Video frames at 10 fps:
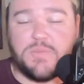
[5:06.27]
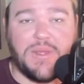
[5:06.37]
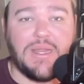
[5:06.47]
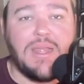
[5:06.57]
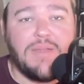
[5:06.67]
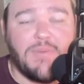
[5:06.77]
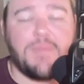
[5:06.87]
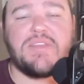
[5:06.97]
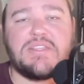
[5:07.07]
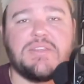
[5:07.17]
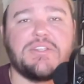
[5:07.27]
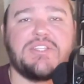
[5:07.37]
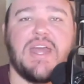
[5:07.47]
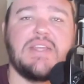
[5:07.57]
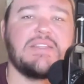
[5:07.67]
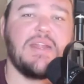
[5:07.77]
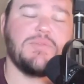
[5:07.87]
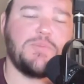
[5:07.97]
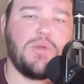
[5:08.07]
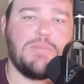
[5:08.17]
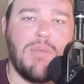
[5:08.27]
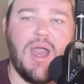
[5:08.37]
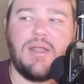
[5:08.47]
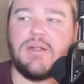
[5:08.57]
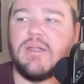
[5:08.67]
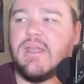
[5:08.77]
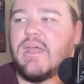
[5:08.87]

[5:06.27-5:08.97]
but from everything Zilish said, he said it was pretty minor.